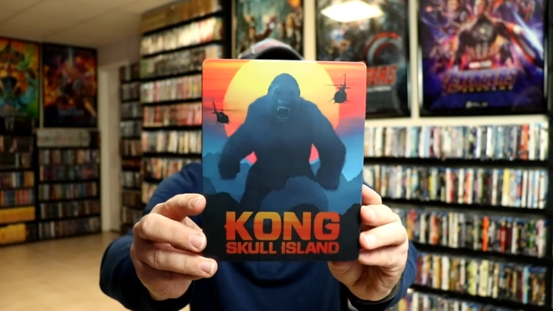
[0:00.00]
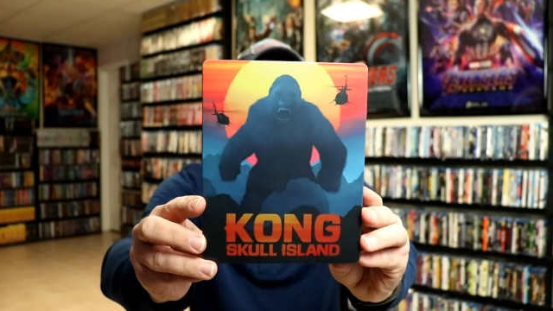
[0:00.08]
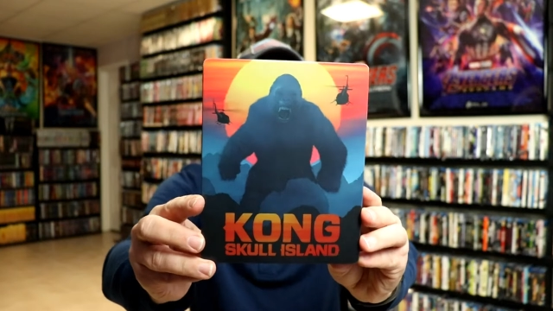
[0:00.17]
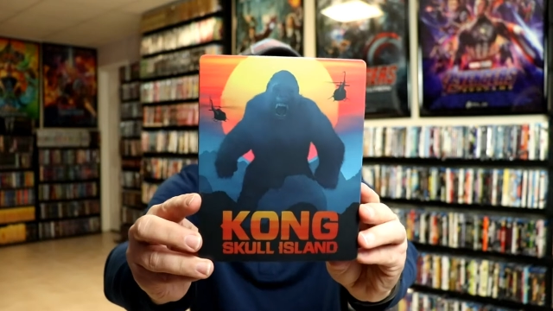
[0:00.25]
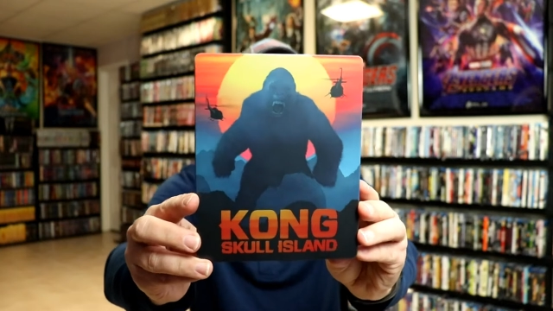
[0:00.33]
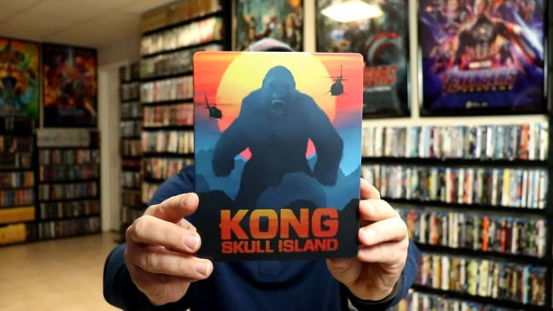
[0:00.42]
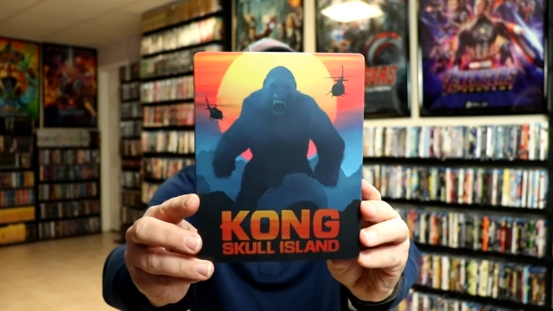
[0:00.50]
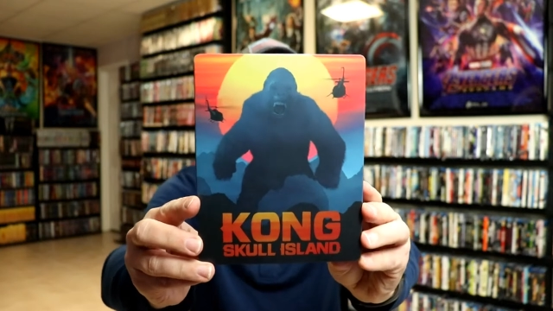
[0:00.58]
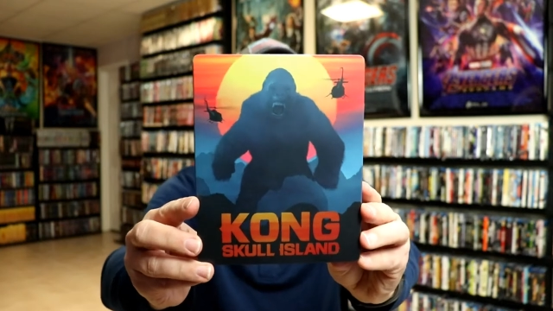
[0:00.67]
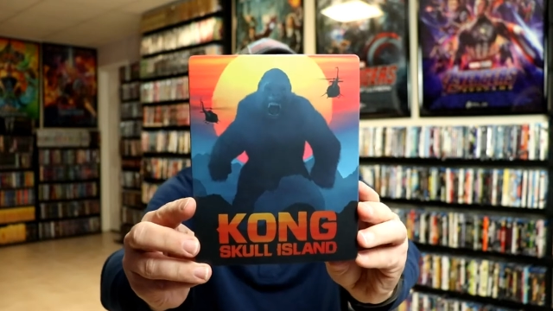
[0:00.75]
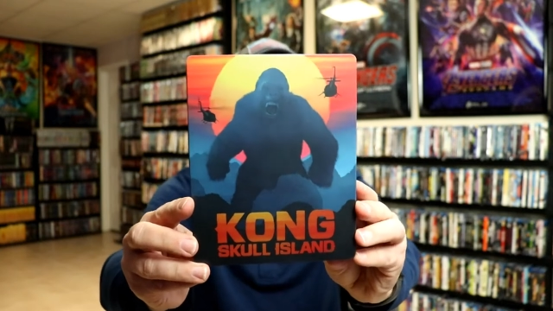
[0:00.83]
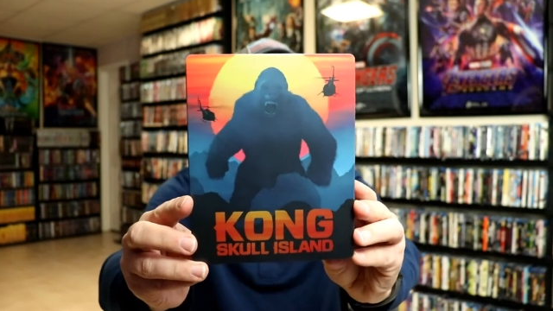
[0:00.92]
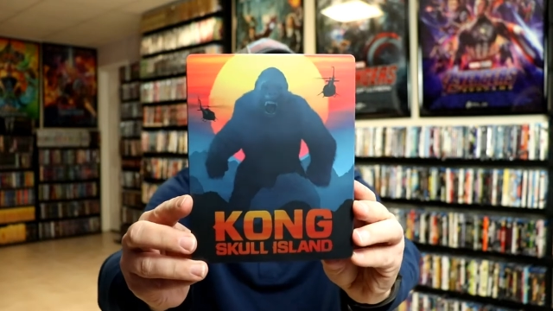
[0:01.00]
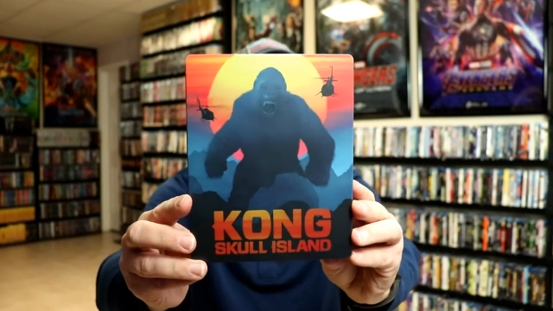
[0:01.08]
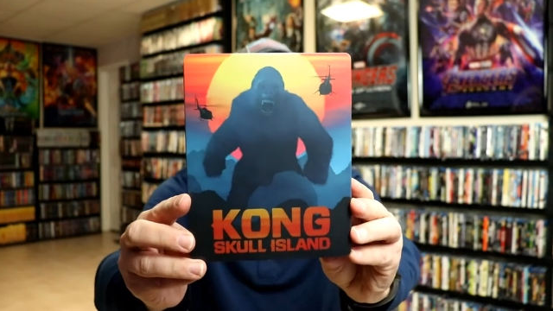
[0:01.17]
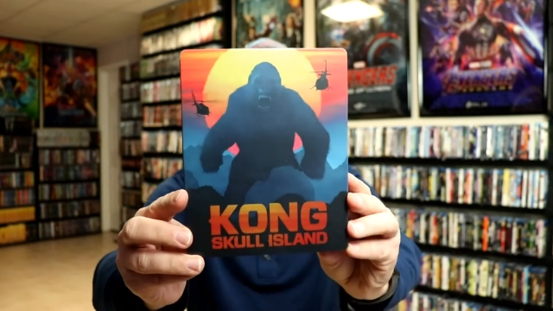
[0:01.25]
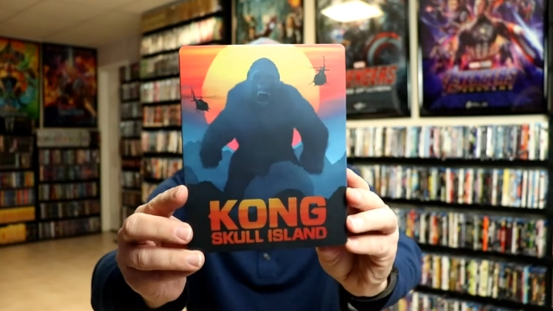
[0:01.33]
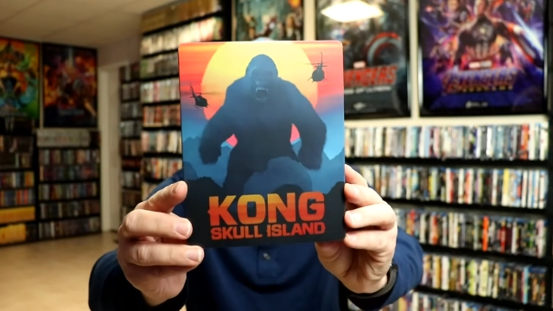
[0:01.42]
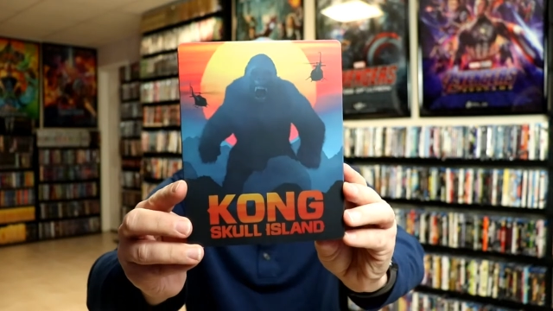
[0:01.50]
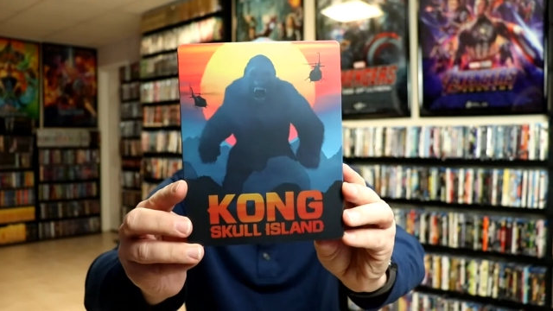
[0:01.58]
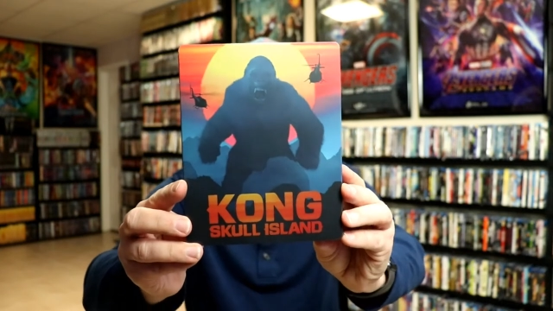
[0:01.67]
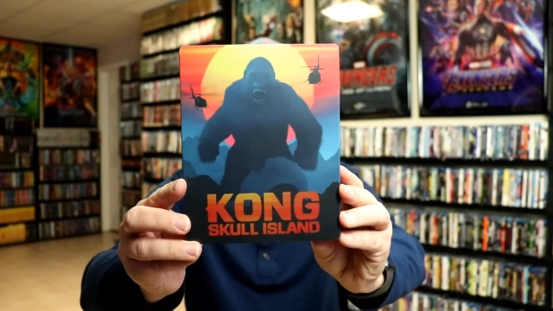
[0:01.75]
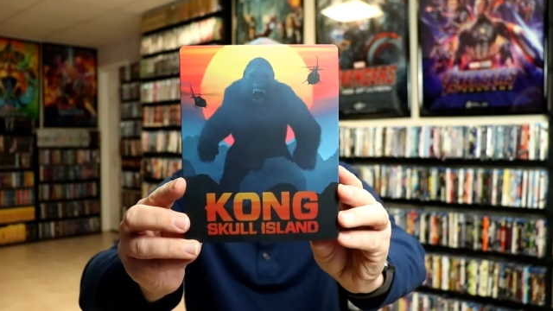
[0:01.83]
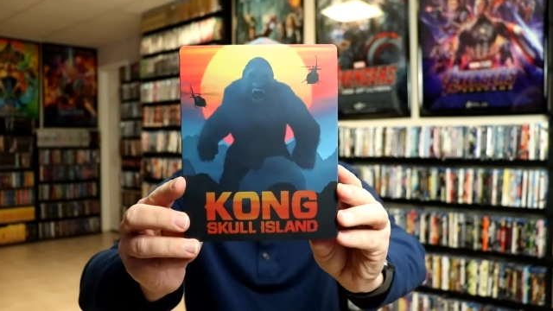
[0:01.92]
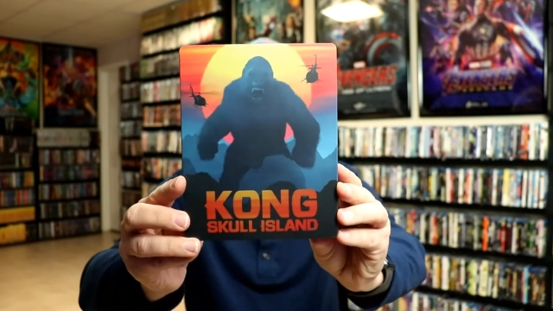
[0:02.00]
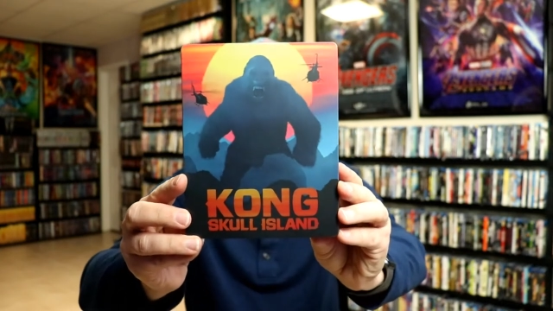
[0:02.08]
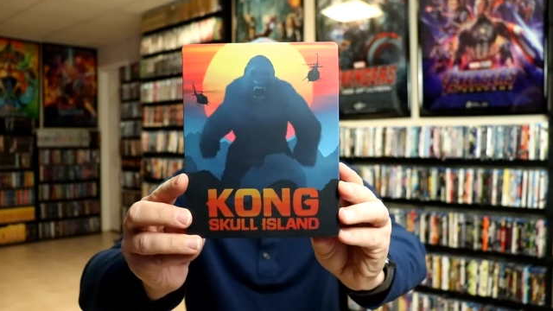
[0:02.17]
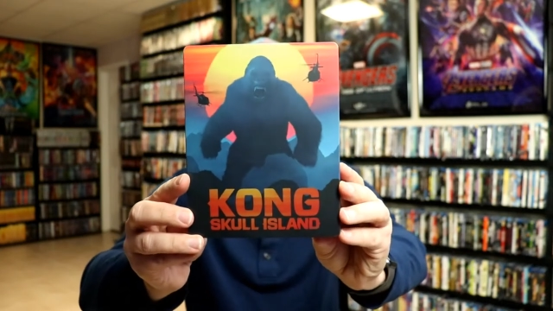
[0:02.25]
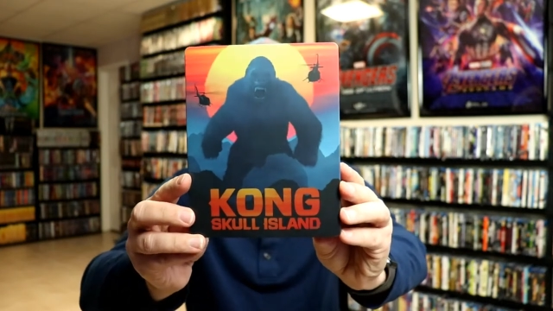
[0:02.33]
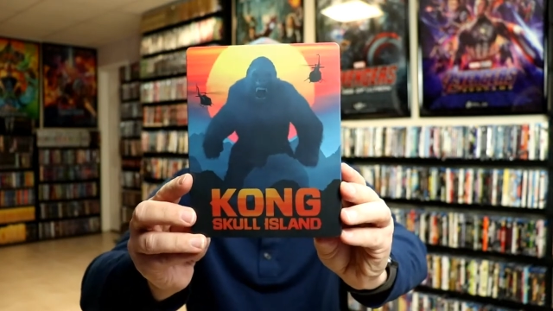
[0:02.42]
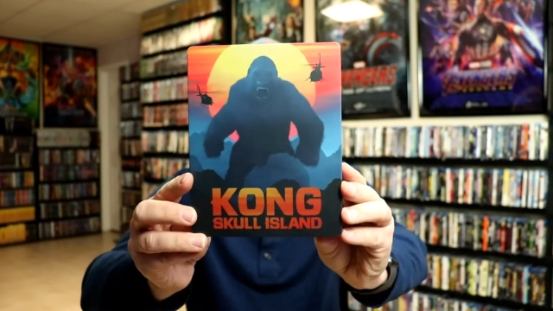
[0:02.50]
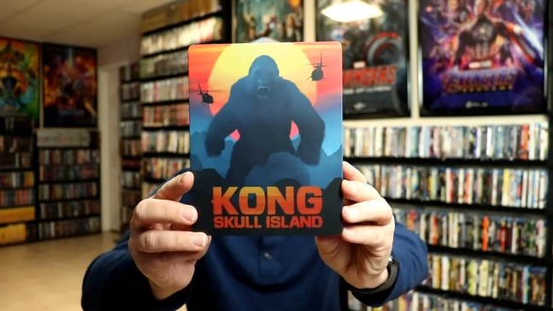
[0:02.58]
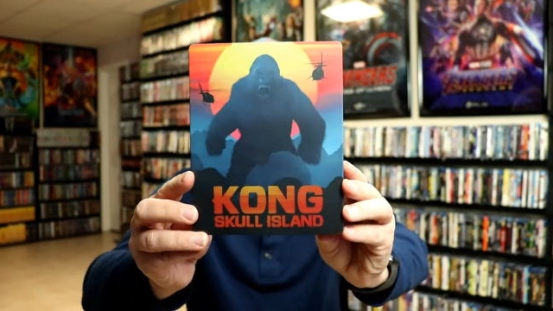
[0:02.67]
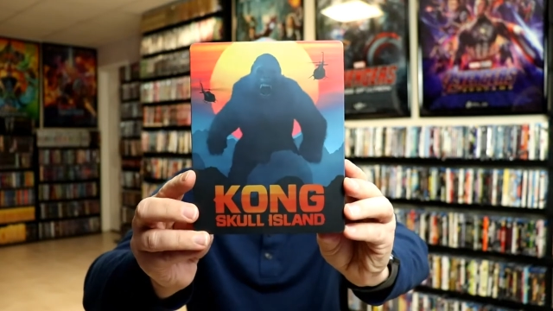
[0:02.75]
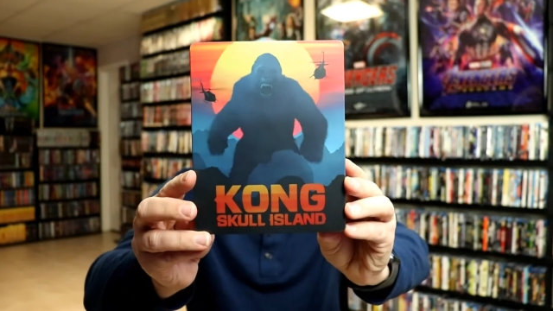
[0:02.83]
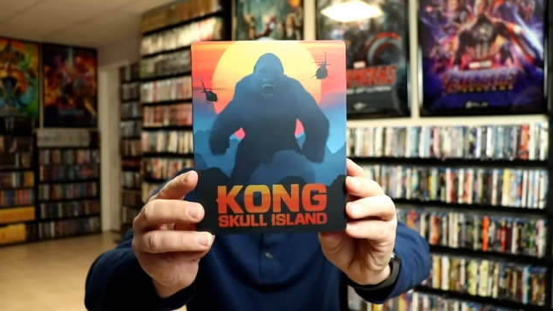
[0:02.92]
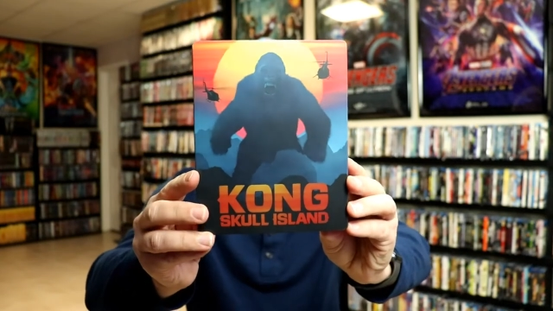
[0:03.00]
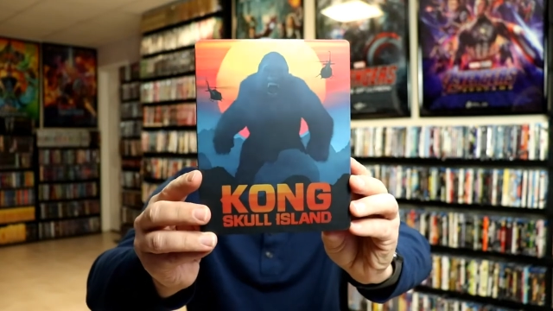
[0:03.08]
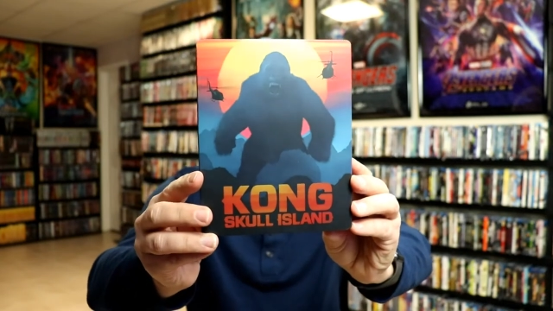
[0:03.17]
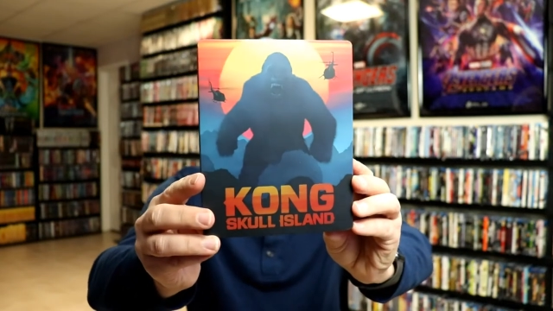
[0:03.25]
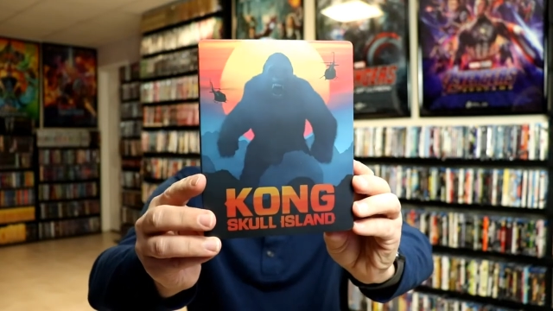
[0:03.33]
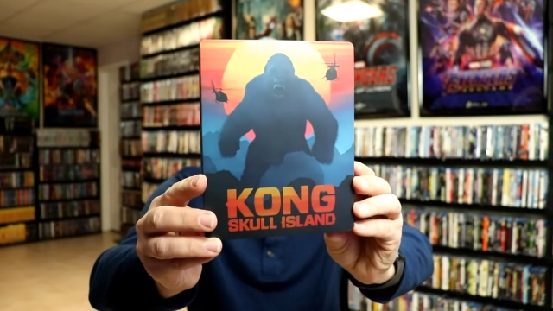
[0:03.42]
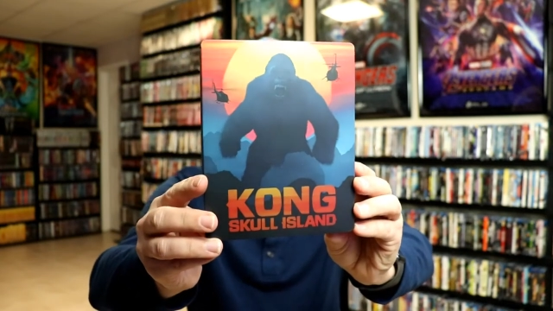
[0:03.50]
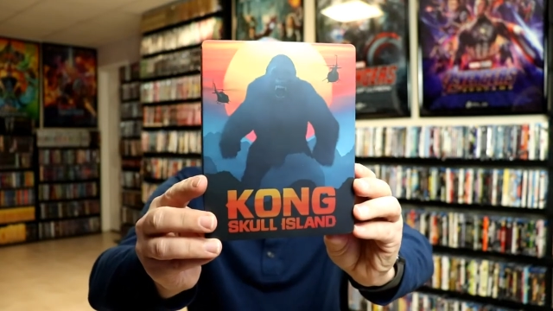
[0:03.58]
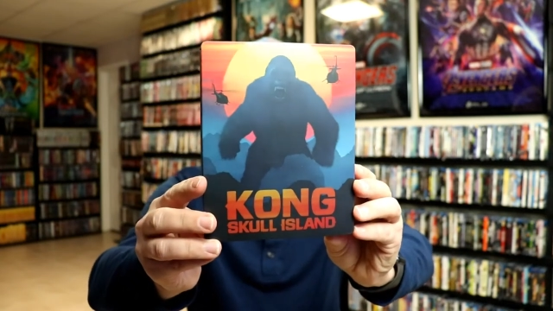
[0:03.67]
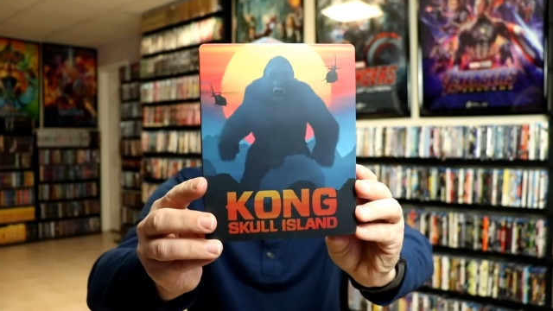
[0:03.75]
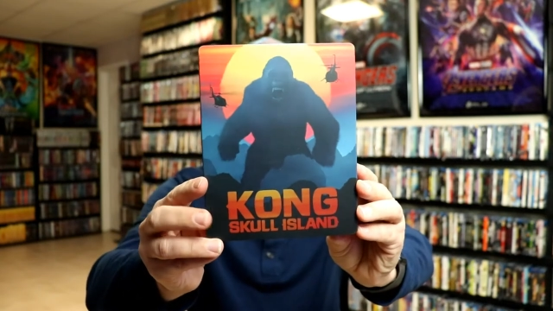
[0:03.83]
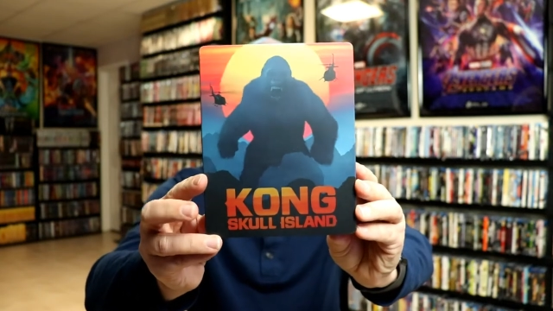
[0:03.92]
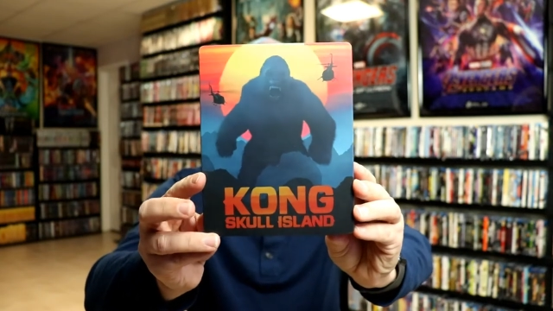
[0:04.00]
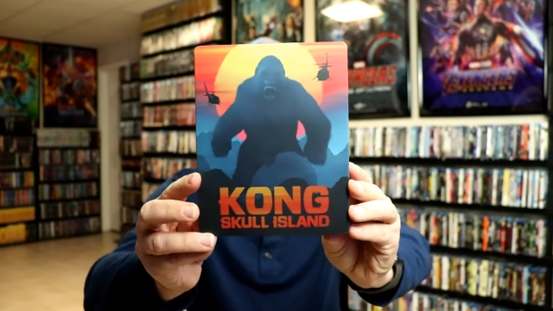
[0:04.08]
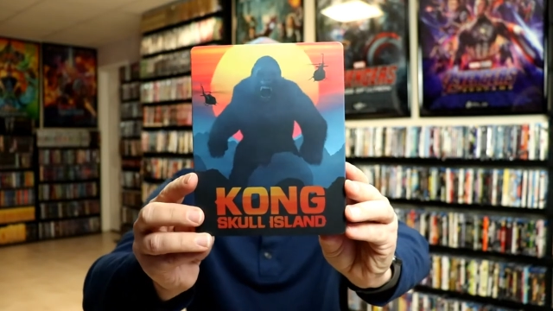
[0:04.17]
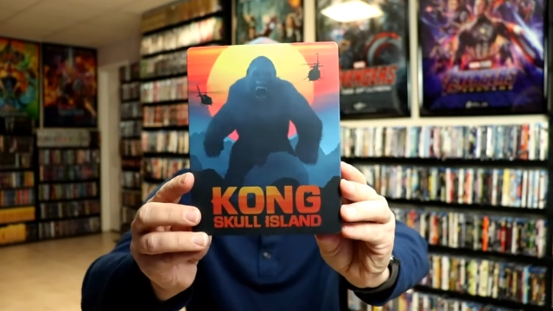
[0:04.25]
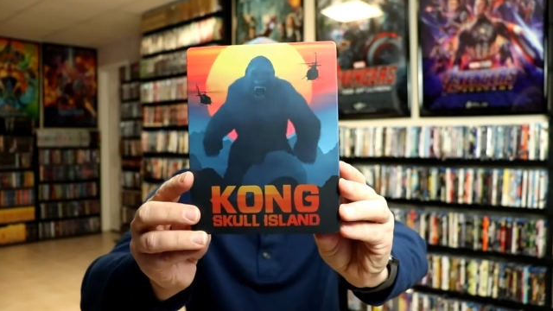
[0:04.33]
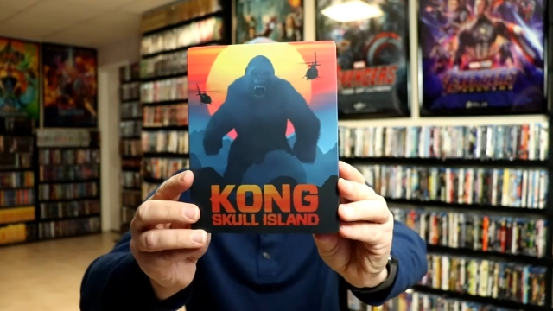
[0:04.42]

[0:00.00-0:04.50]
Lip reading: (no speaker visible)